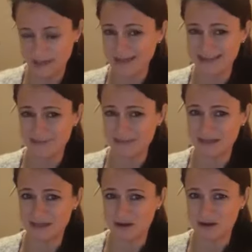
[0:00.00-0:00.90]
I need somebody
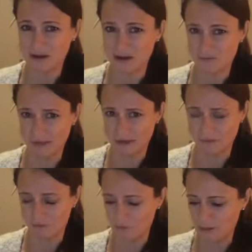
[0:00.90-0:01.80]
to archive these
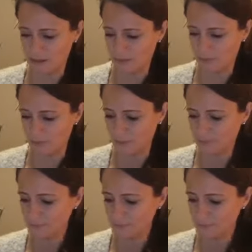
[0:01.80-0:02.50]
for me at some point.